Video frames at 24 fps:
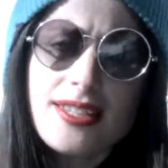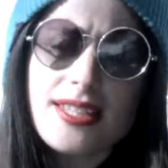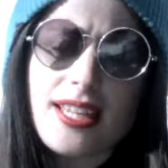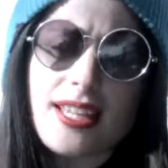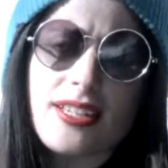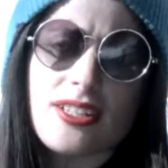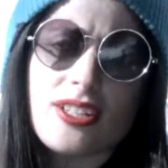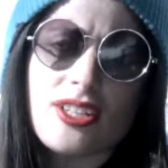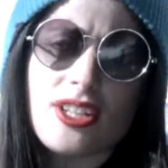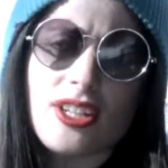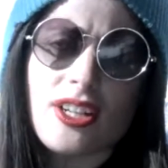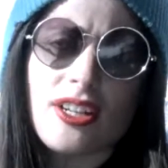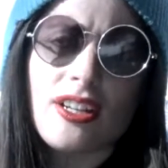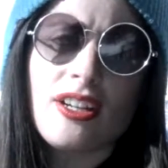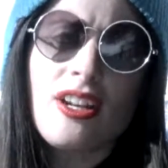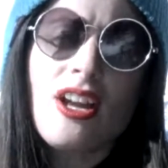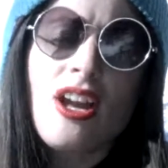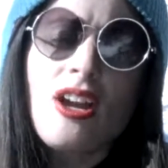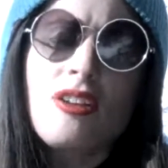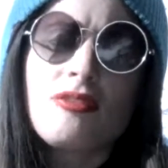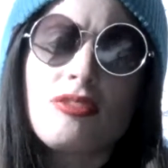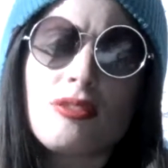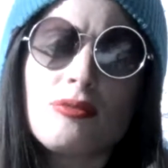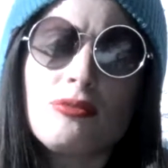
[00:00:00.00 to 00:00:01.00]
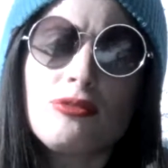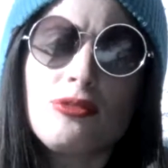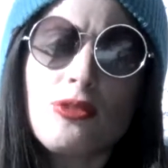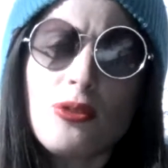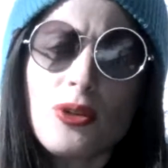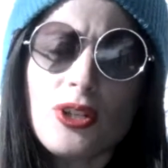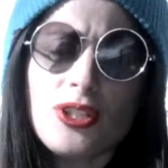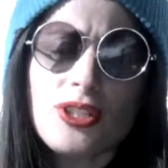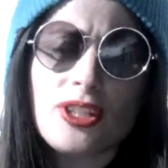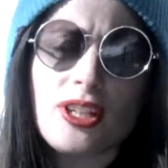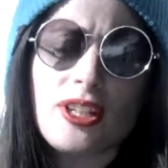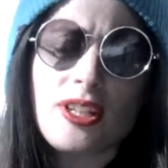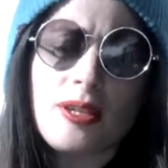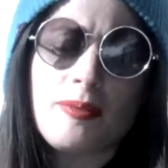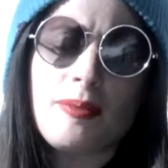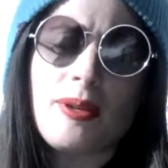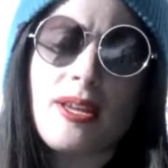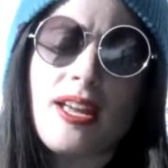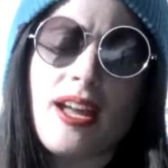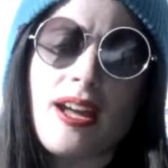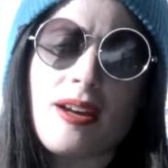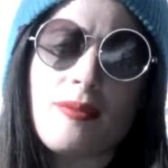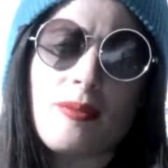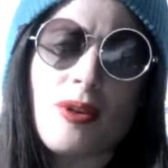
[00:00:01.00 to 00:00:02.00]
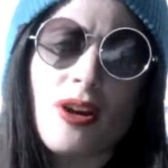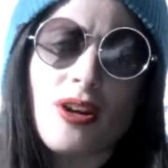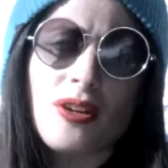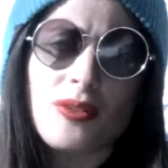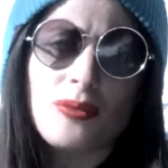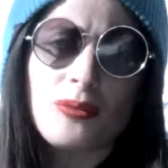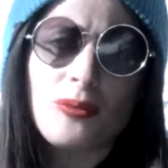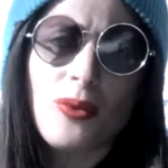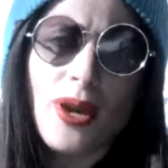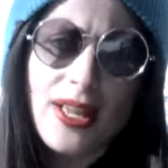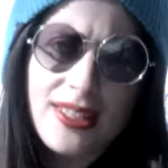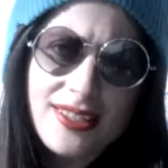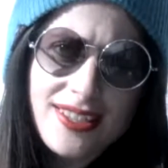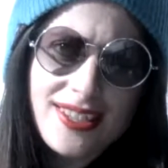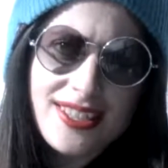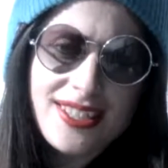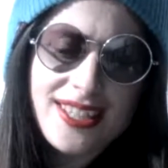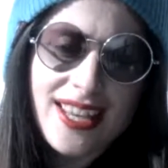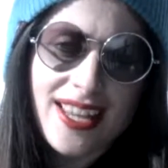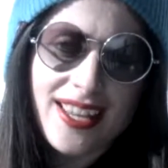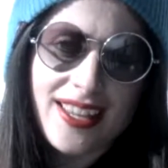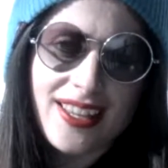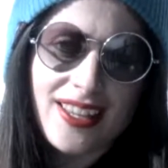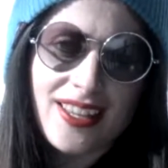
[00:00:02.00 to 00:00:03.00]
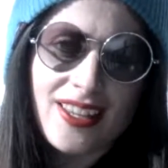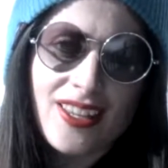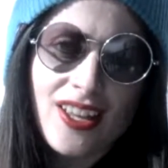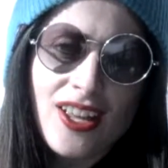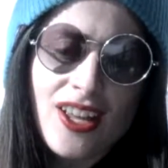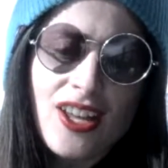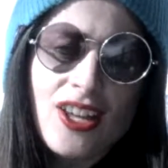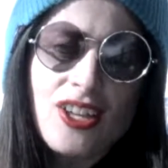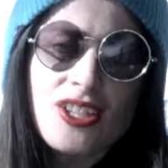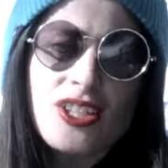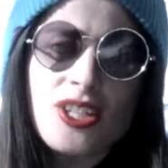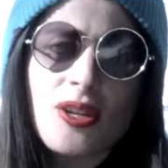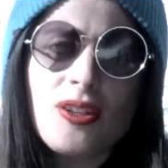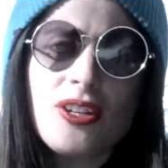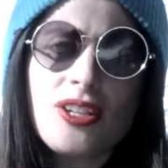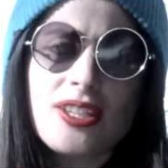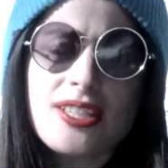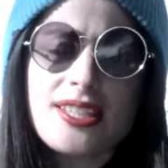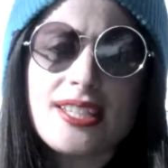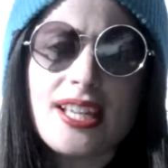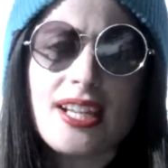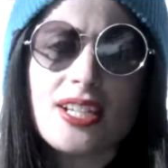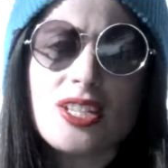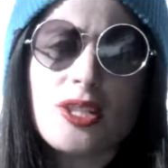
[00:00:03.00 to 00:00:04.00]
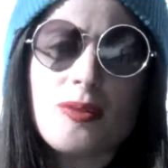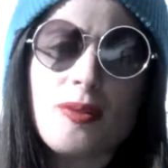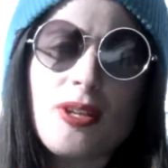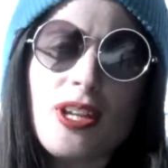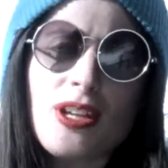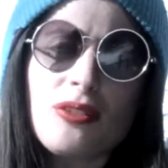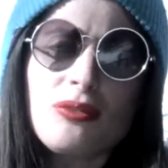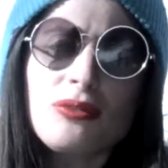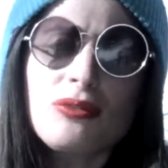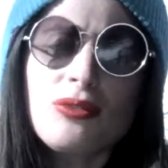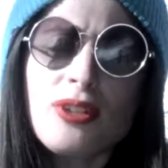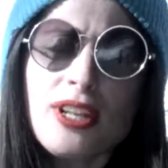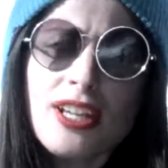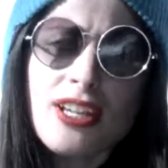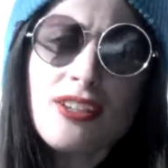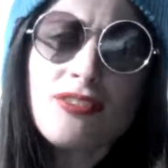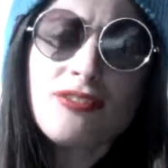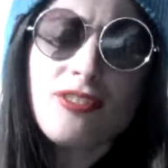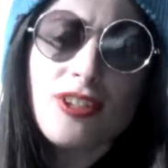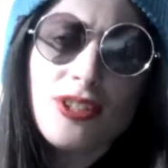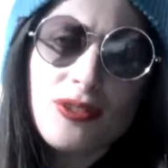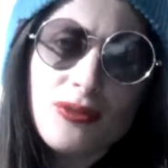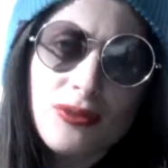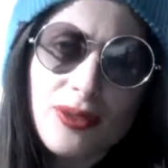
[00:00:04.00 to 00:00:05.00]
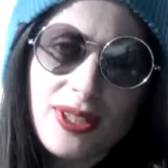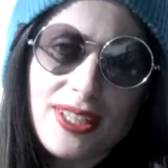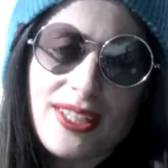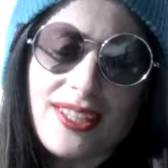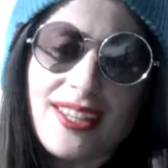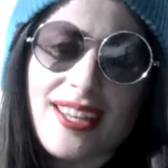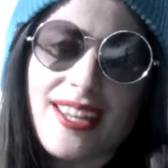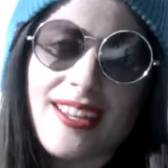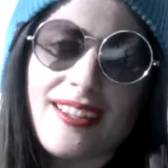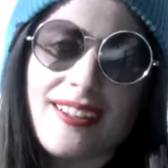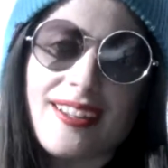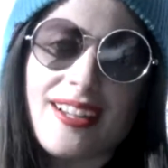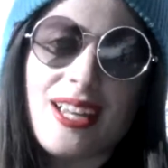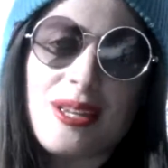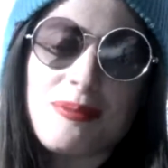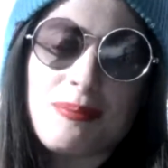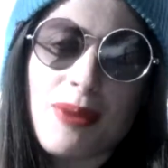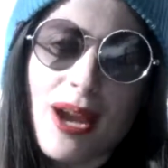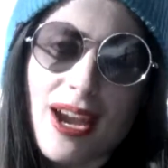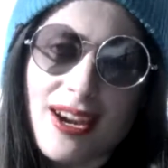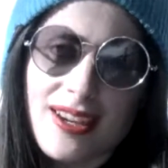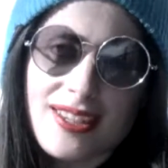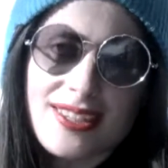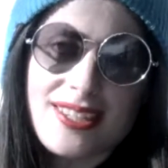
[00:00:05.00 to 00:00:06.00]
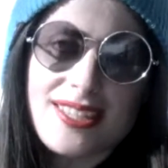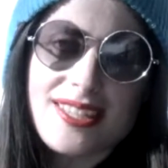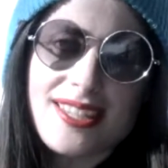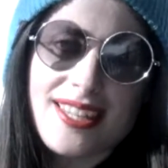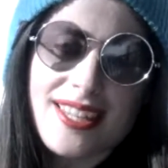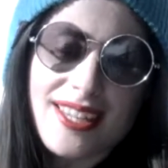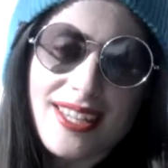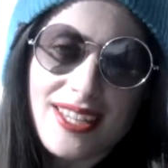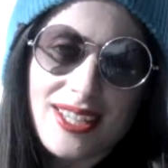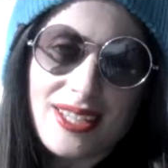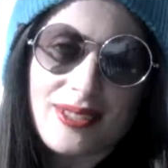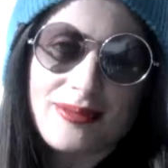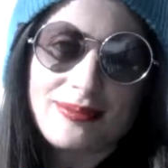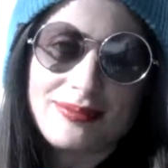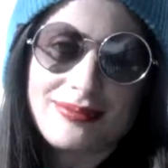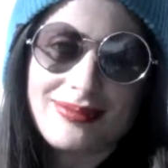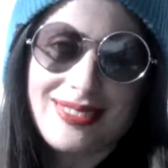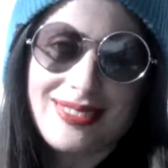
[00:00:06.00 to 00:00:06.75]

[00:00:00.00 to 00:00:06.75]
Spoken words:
Centre from 4:30 p.m. on Wednesday. So it looks set to be a really fun week here in Paris de Ski.